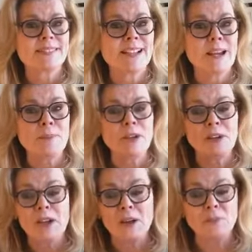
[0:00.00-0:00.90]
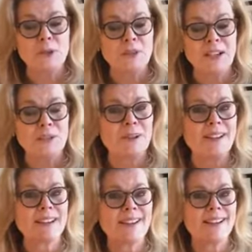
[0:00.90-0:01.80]
And I'm here to help you in any way
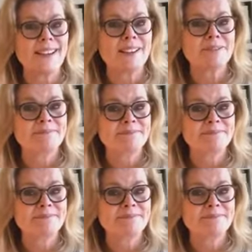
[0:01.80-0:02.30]
that I can.